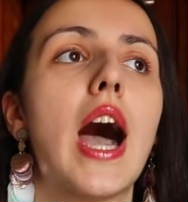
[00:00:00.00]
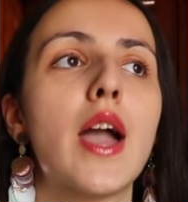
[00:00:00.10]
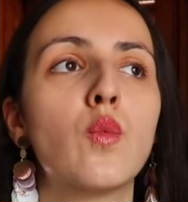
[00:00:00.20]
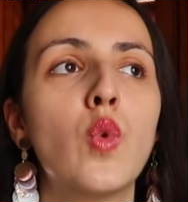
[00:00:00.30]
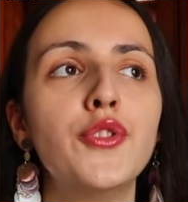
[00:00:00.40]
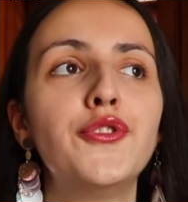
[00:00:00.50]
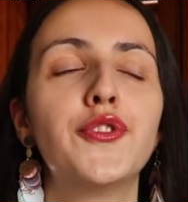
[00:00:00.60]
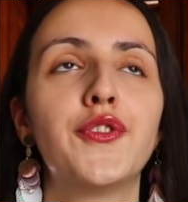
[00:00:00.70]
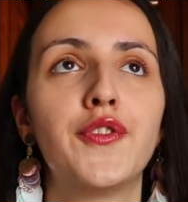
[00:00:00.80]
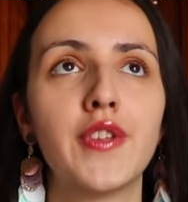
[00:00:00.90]
I want want
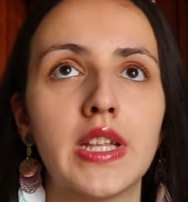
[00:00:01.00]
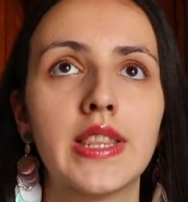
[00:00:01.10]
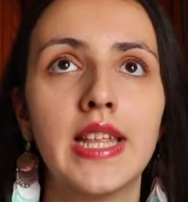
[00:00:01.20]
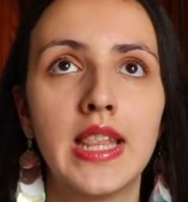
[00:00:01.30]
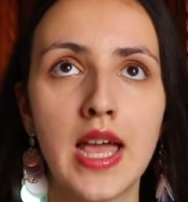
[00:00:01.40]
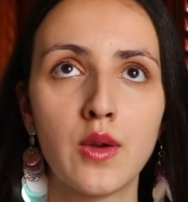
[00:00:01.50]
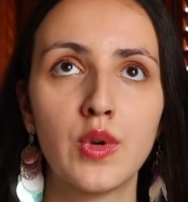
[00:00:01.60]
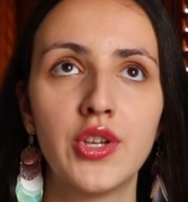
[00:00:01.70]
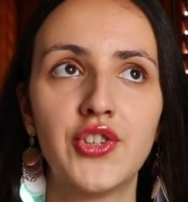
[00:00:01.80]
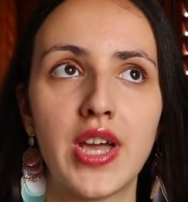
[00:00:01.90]
to feel the
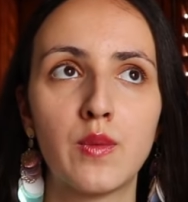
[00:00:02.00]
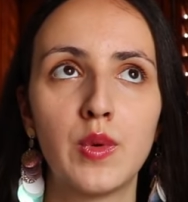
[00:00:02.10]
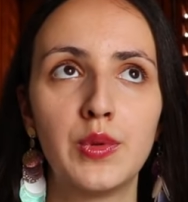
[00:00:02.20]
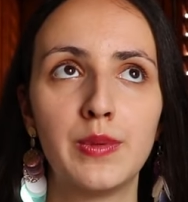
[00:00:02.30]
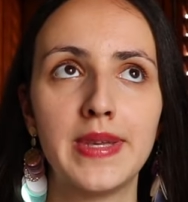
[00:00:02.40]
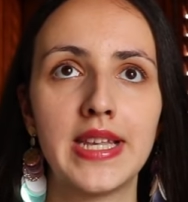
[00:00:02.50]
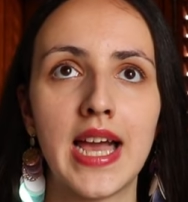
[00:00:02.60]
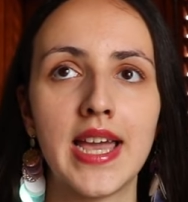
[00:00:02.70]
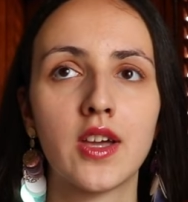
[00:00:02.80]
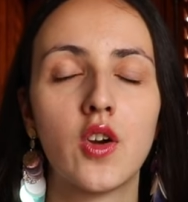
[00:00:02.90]
language. I want to be
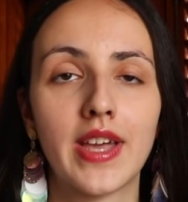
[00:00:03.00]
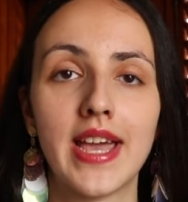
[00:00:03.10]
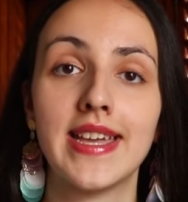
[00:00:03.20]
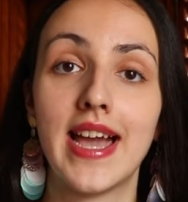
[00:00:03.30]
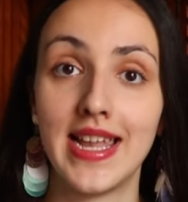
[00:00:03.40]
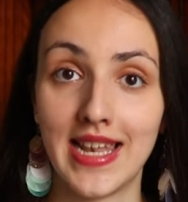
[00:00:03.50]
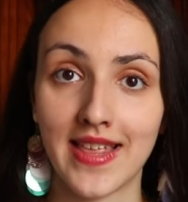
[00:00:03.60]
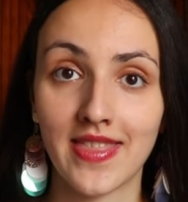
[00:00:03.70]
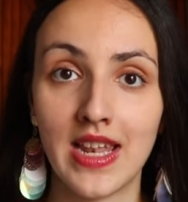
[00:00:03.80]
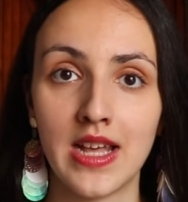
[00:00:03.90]
like, okay, I
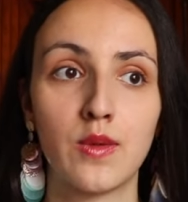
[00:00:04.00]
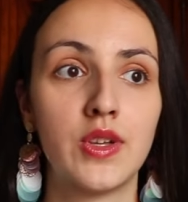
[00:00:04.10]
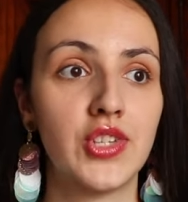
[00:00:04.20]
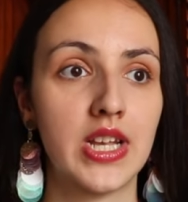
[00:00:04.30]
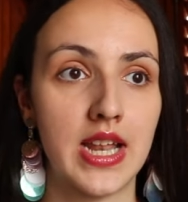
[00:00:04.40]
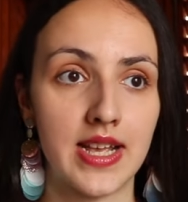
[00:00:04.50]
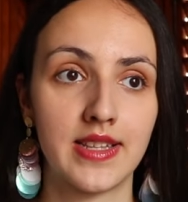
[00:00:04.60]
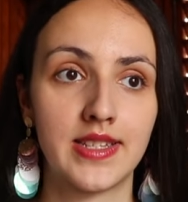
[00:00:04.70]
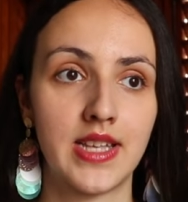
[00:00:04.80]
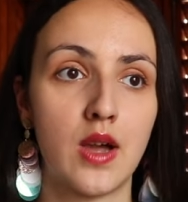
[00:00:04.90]
like the language, I like
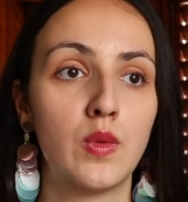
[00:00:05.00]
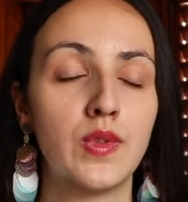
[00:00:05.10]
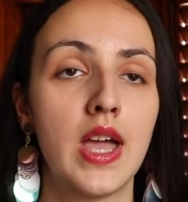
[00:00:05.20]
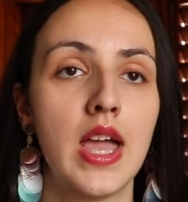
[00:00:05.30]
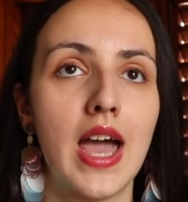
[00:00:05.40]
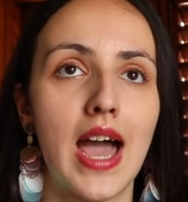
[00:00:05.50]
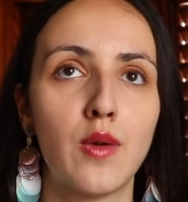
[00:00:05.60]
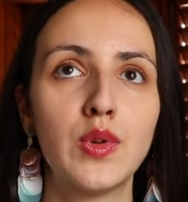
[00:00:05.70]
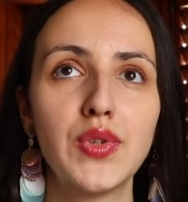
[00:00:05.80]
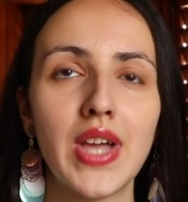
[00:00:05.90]
the sound.
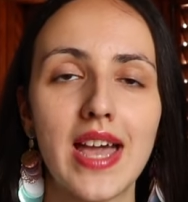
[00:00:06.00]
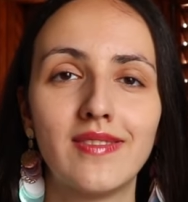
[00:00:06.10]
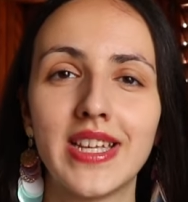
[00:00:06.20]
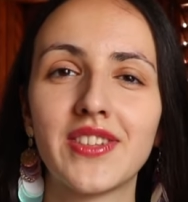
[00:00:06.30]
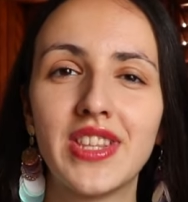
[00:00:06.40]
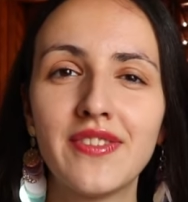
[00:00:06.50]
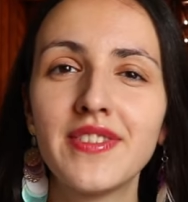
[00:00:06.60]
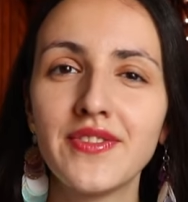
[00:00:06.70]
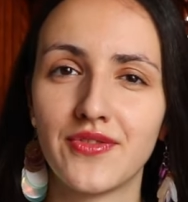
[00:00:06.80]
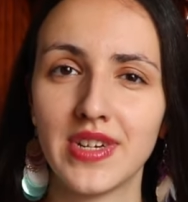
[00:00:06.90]
I want to have like
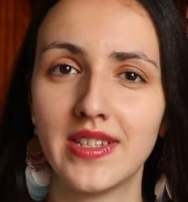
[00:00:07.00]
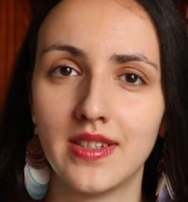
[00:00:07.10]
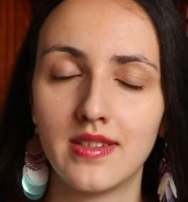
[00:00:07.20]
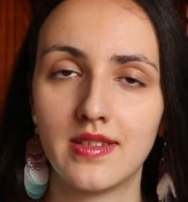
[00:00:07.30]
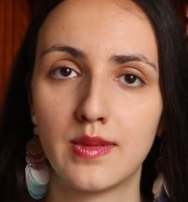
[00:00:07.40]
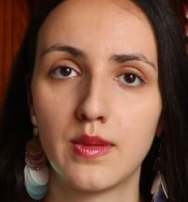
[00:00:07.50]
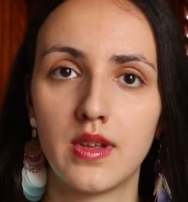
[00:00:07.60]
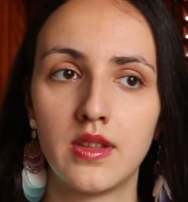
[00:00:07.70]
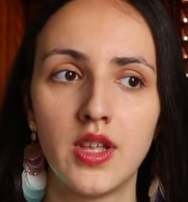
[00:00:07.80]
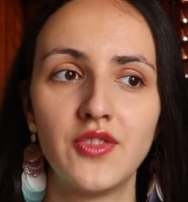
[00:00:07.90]
different reasons,
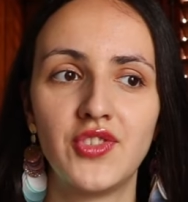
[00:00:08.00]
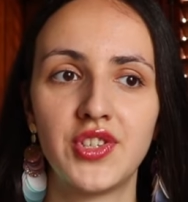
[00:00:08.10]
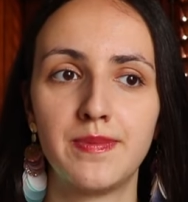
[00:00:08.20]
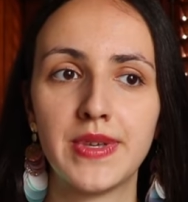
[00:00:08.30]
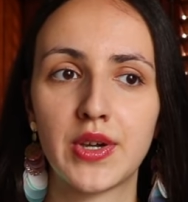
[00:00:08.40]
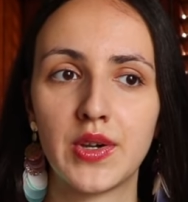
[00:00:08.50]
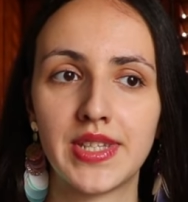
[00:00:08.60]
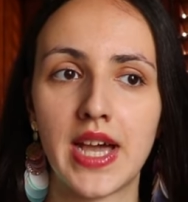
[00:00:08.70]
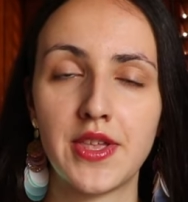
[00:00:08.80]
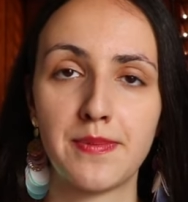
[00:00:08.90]
not just
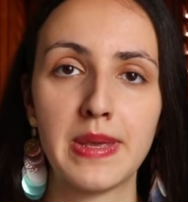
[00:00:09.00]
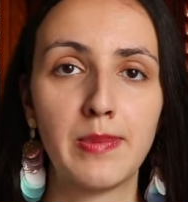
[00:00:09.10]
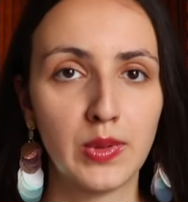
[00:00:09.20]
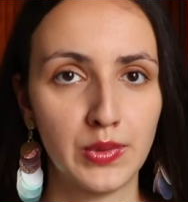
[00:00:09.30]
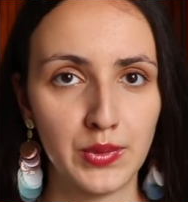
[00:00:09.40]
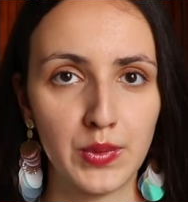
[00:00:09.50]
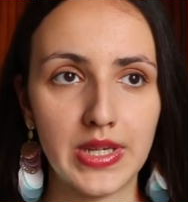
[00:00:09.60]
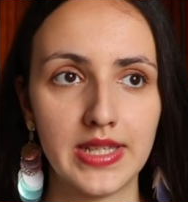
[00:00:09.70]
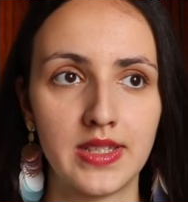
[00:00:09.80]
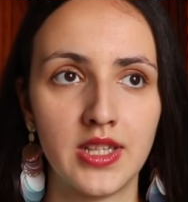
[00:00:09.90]
because other people do
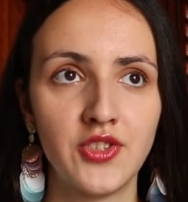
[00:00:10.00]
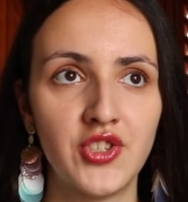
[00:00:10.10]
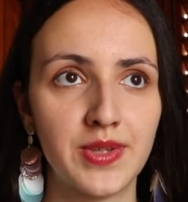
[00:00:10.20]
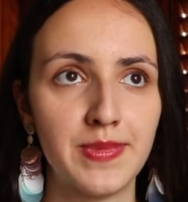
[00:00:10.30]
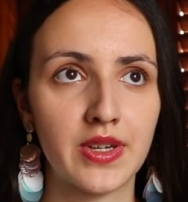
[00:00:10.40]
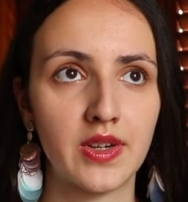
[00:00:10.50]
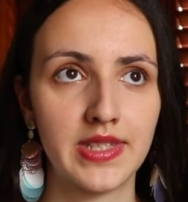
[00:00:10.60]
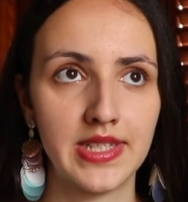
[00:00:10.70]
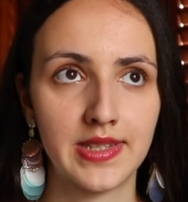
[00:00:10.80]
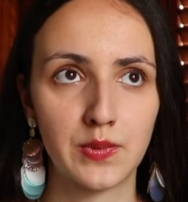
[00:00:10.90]
it, not just
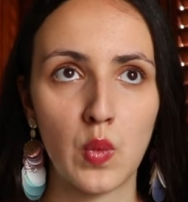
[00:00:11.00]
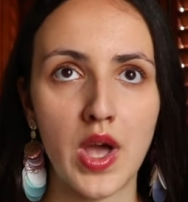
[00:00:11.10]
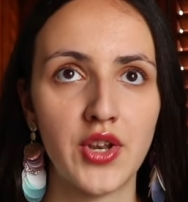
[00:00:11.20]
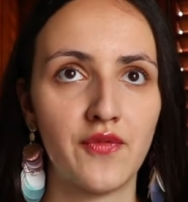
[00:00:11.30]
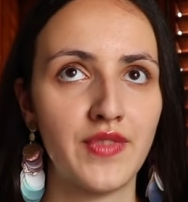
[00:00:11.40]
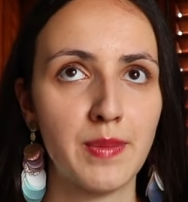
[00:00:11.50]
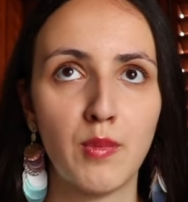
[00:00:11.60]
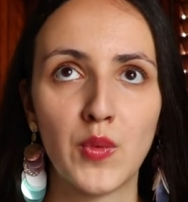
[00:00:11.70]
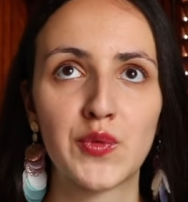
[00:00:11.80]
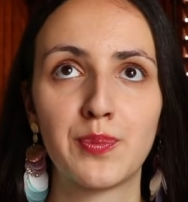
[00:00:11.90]
because it's one of the
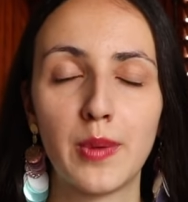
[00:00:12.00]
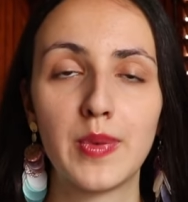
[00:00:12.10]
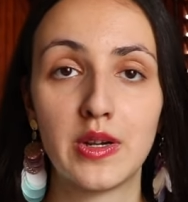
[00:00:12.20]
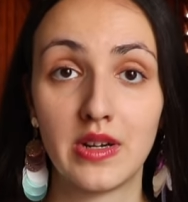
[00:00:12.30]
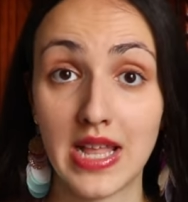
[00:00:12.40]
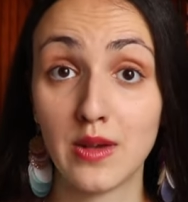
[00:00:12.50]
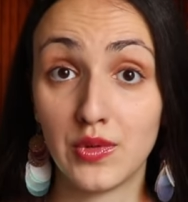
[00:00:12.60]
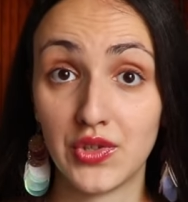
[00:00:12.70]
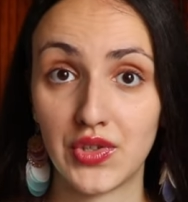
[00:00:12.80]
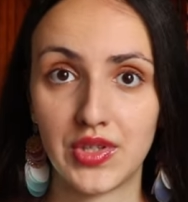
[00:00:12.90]
most popular
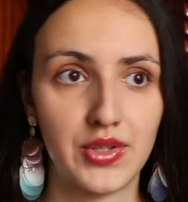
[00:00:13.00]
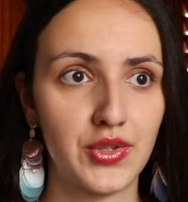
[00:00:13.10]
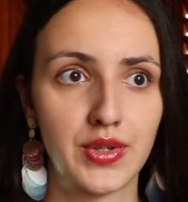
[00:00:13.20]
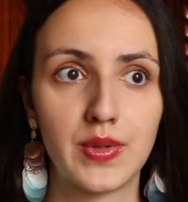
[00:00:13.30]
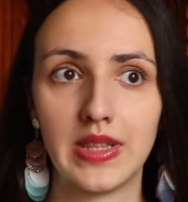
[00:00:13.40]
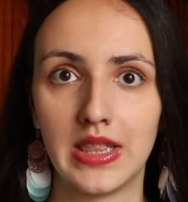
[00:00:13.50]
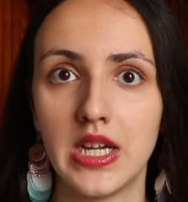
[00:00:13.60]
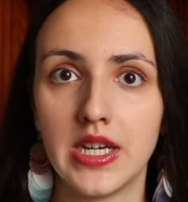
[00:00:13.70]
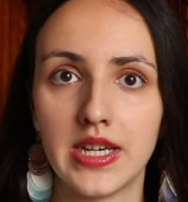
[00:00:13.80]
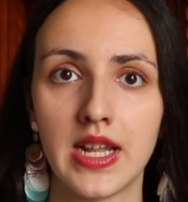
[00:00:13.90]
languages that you could
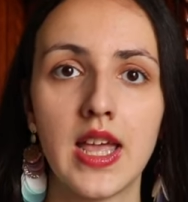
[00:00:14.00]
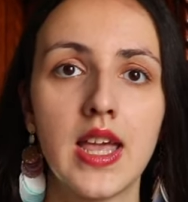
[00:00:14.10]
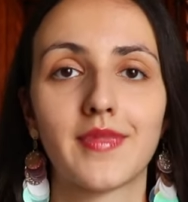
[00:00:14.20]
learn.